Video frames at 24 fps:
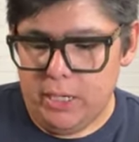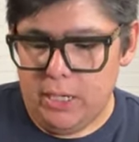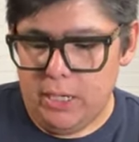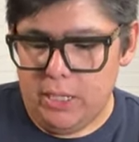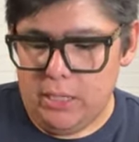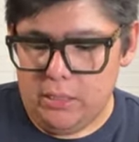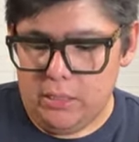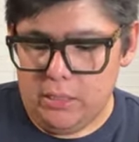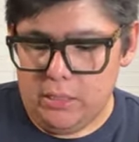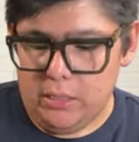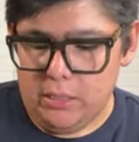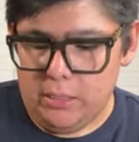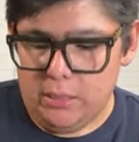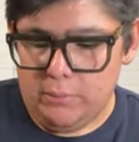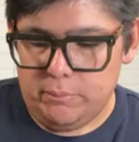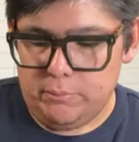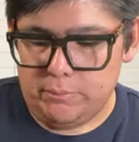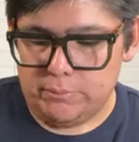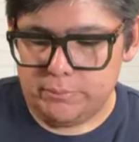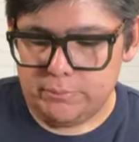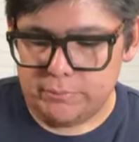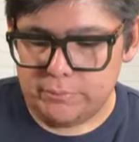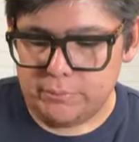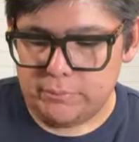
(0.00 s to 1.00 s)
but
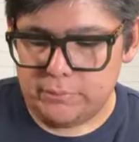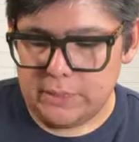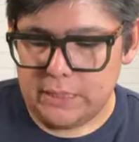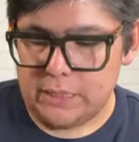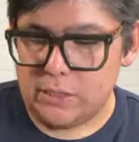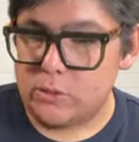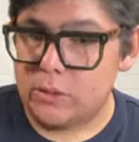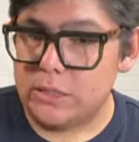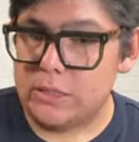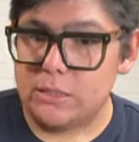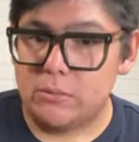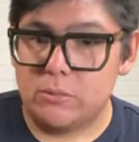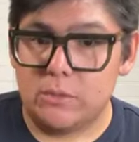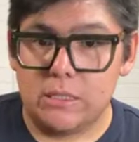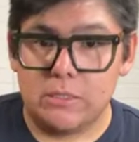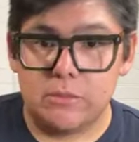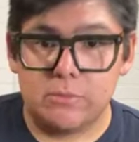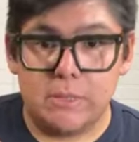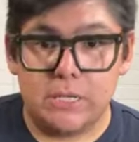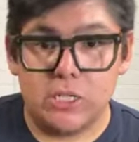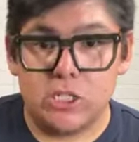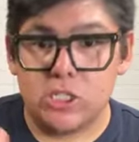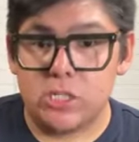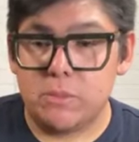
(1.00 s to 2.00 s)
that's why
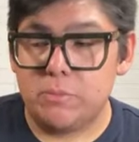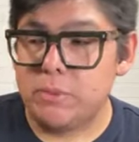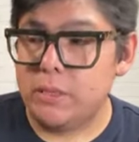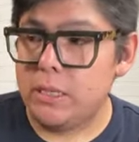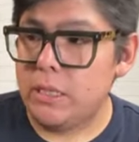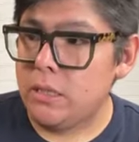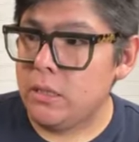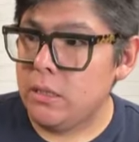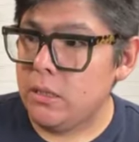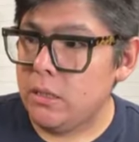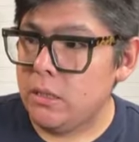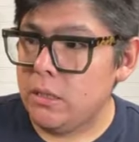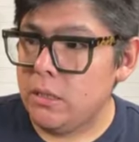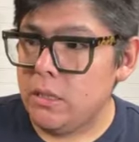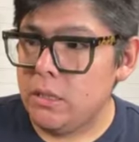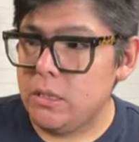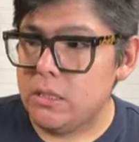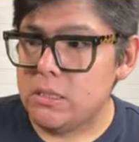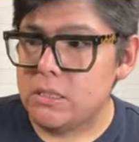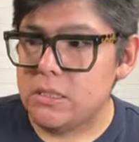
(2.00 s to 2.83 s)
sometimes my shipping